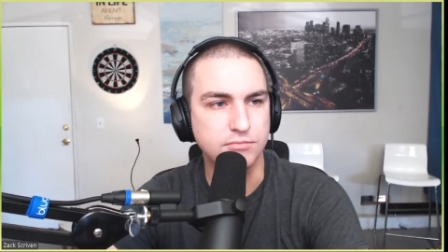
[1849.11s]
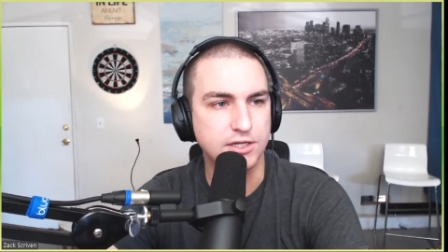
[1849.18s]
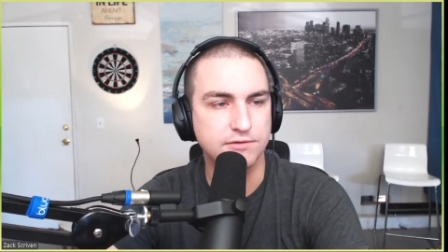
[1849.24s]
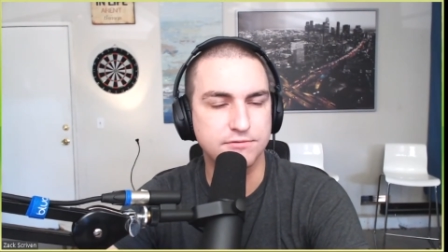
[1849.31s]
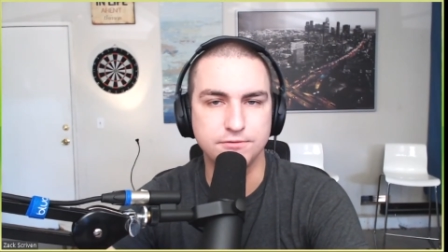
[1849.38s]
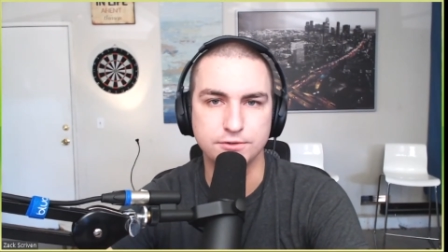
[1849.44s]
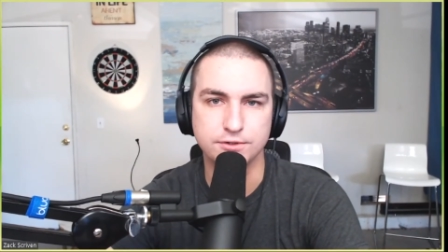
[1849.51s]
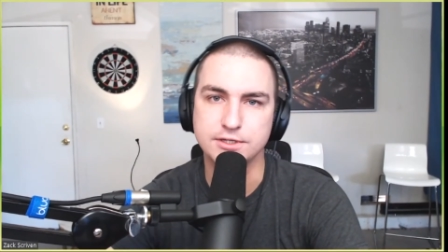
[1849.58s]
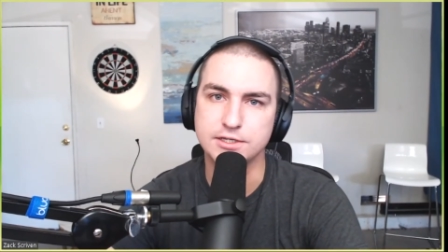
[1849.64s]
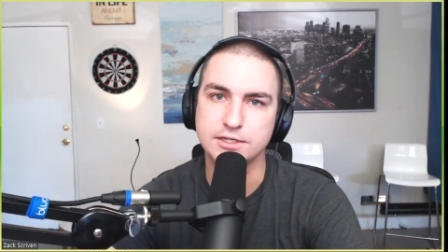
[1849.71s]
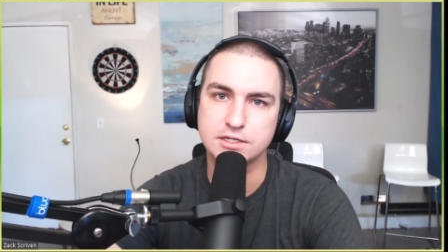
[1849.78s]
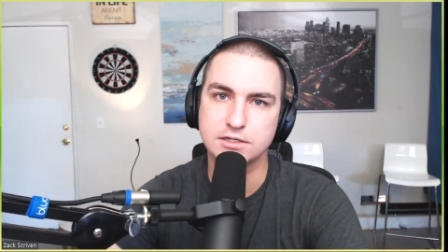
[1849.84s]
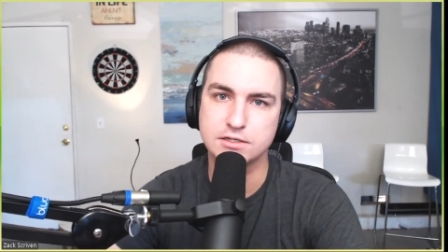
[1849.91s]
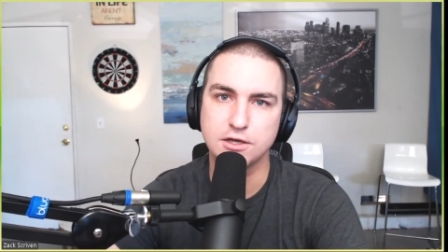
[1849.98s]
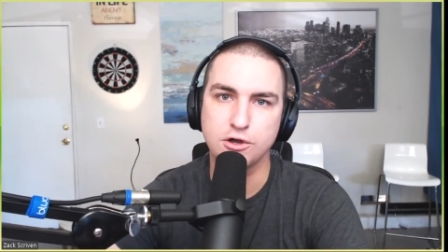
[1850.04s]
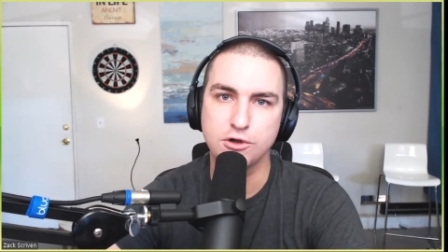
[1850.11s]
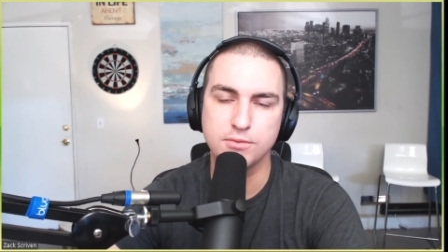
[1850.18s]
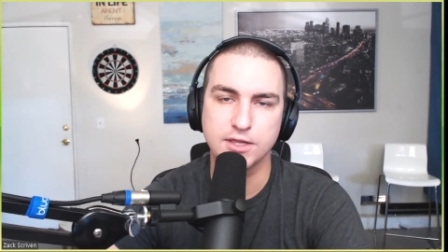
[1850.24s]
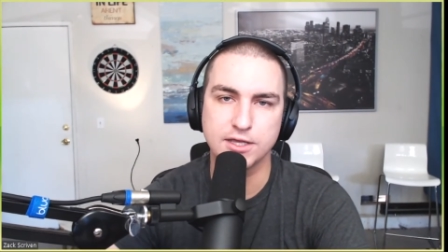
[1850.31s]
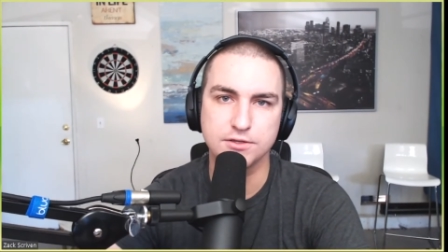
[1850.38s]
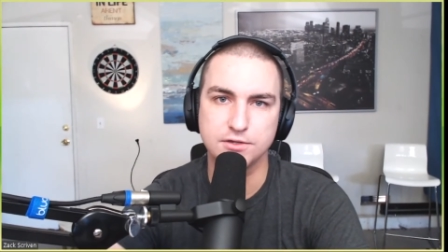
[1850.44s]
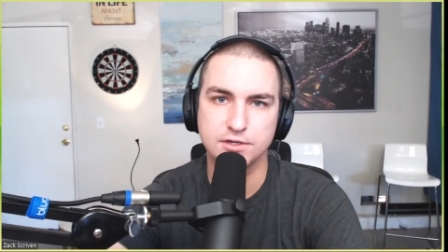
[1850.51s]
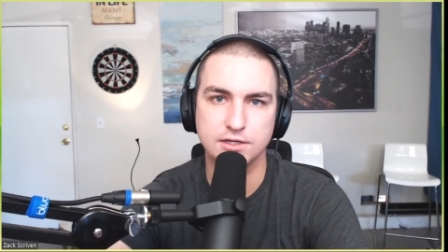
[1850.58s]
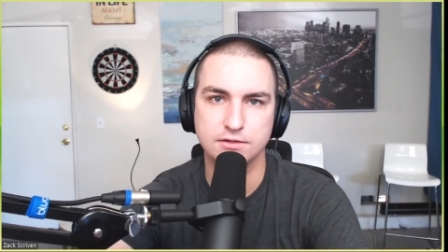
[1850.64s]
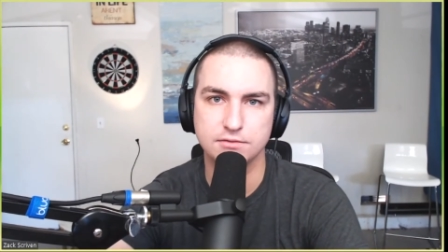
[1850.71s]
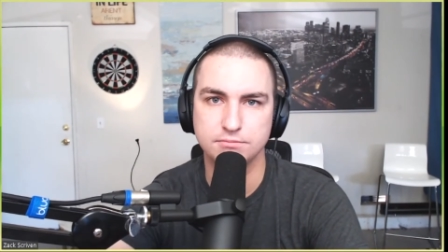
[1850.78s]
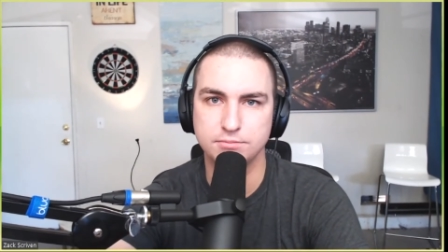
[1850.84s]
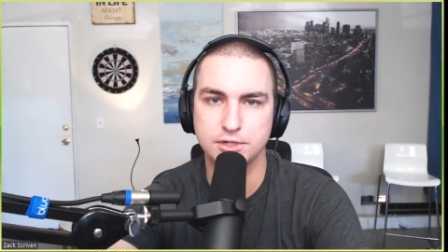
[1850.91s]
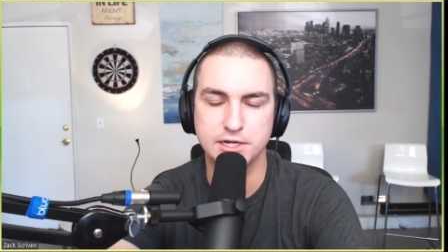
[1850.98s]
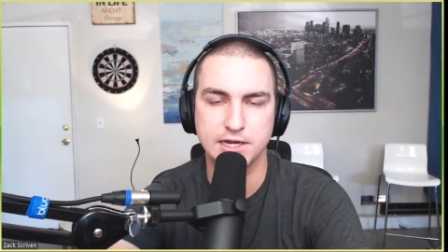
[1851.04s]
but fully like you
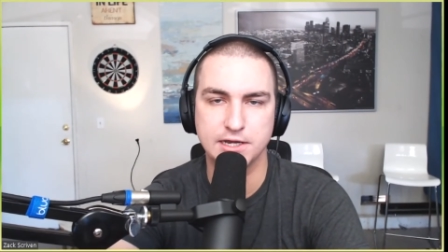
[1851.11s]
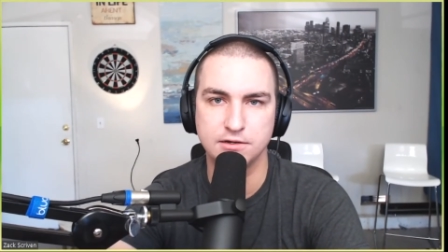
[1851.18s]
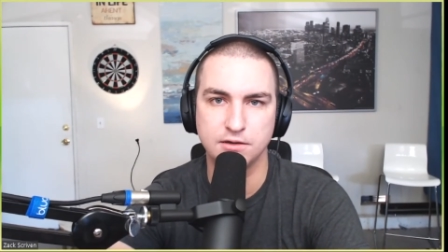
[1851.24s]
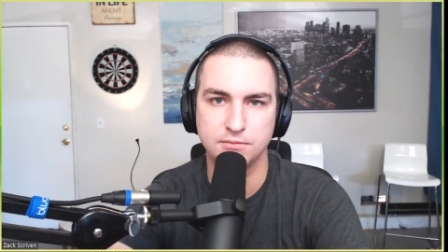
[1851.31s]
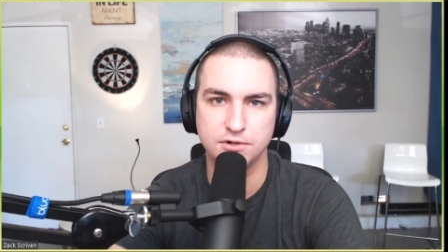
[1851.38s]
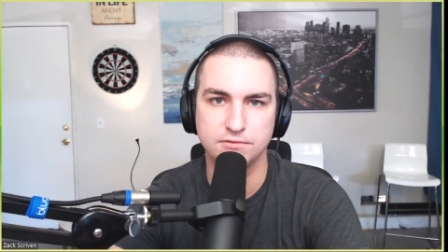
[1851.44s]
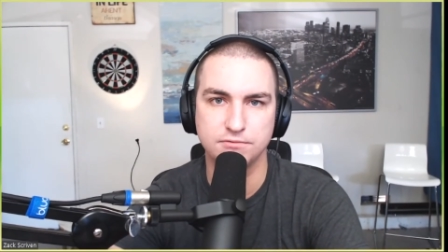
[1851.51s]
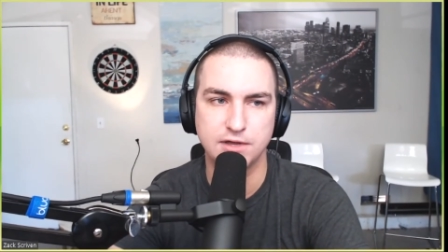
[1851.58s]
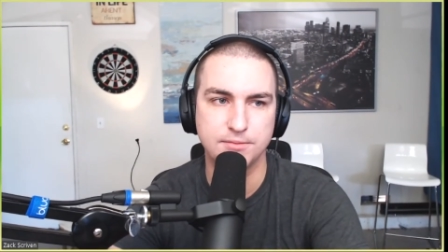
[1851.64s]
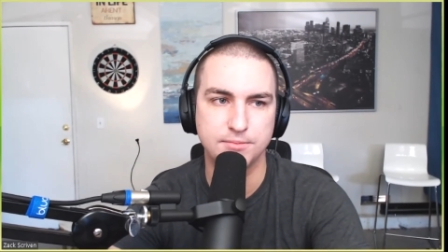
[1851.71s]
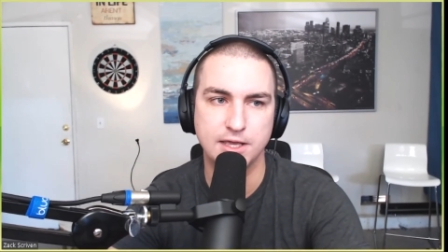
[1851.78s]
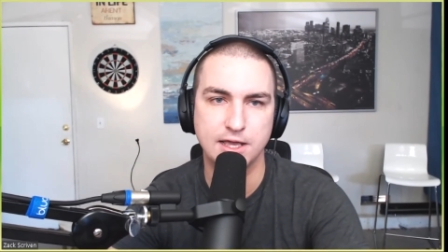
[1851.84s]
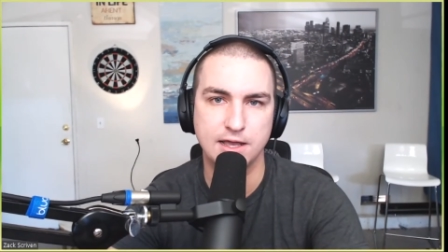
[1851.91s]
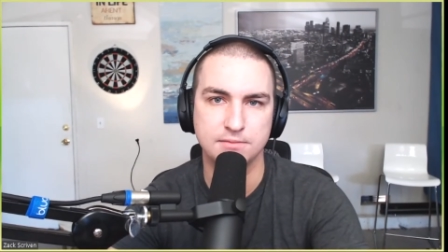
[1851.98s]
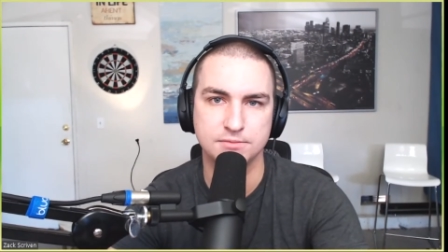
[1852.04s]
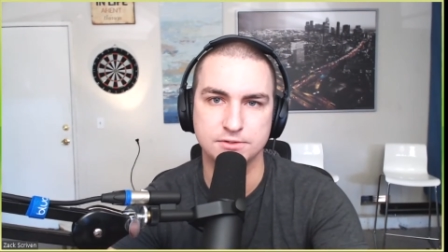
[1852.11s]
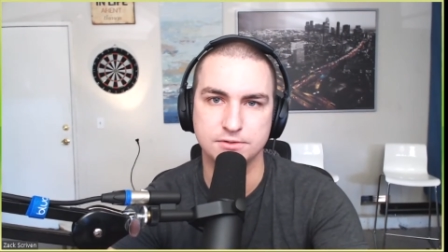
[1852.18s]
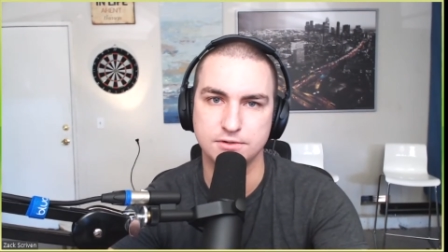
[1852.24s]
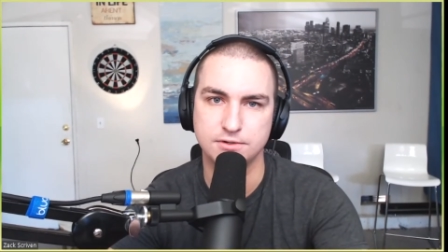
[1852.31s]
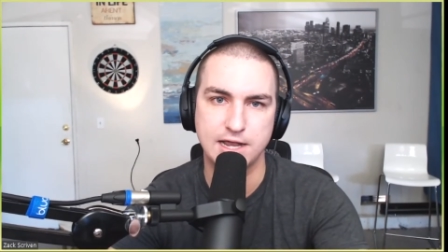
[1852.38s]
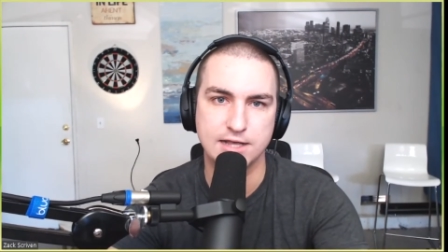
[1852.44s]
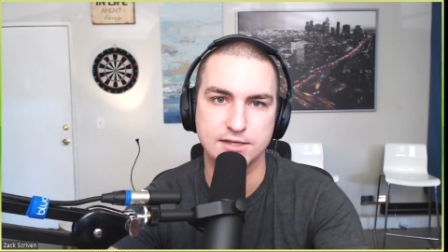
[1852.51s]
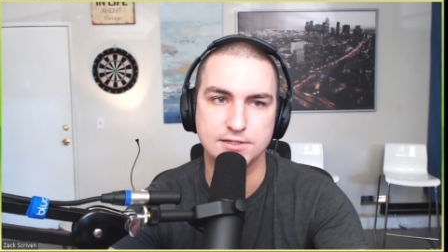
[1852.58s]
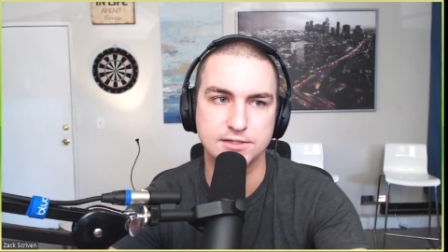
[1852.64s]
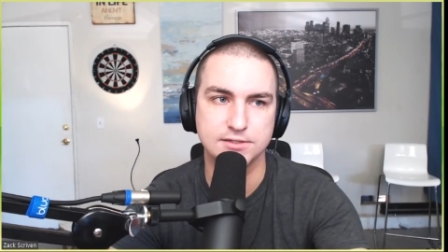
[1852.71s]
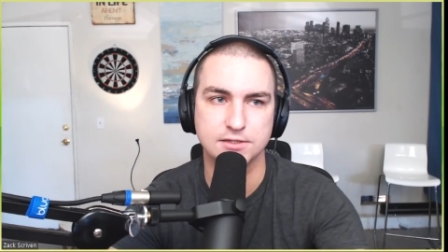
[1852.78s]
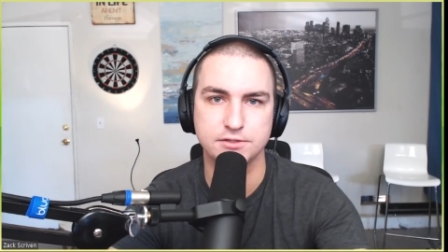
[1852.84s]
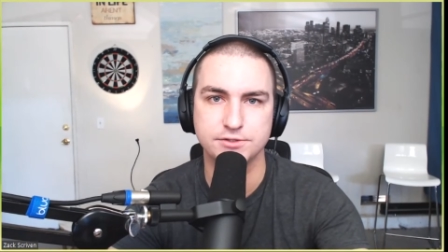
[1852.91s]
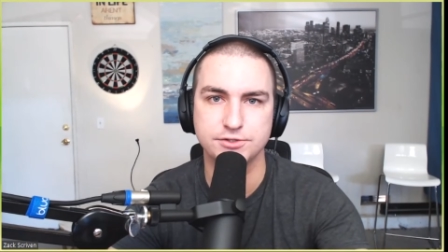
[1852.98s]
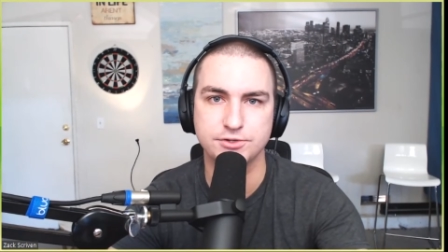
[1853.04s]
can put any number of webcams or
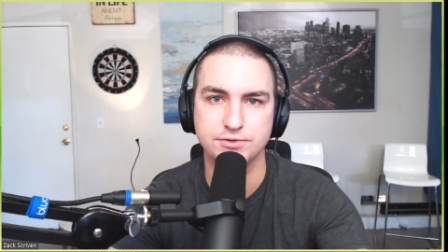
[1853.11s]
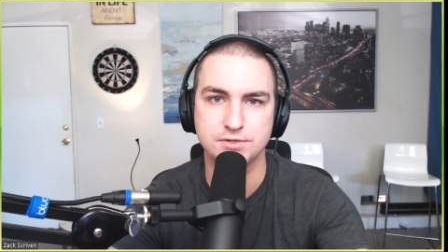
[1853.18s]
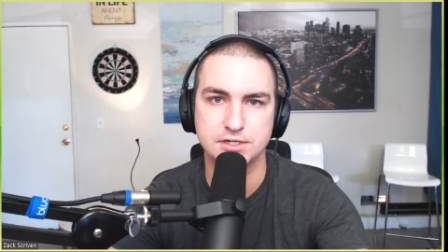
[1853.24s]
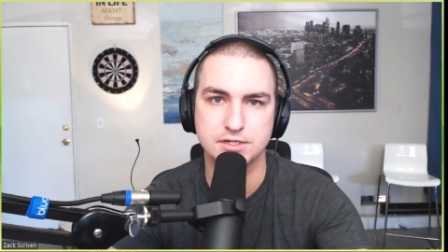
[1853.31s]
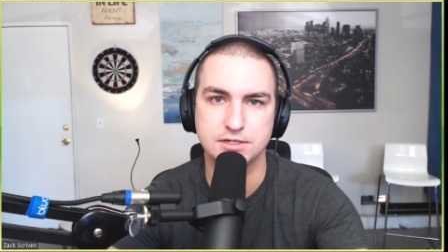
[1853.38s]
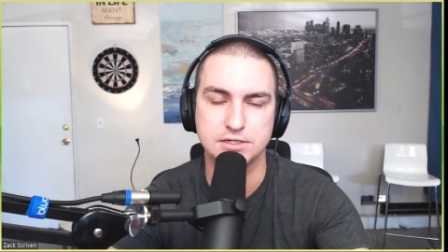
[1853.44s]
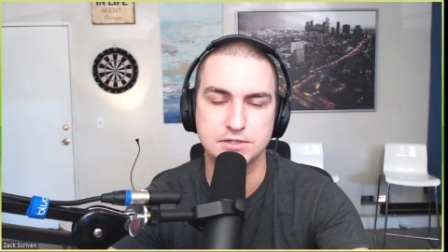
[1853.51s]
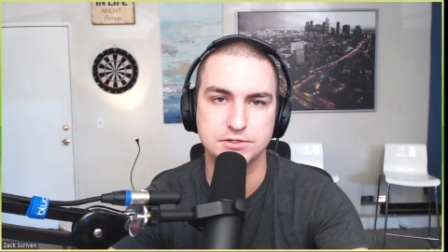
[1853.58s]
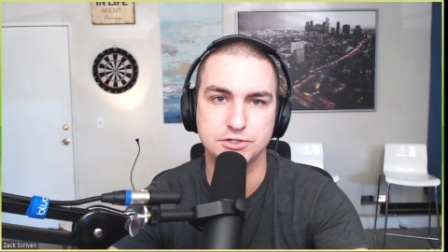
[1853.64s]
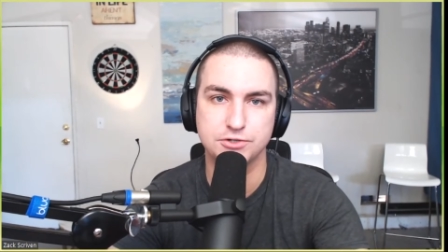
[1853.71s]
assets on the screen or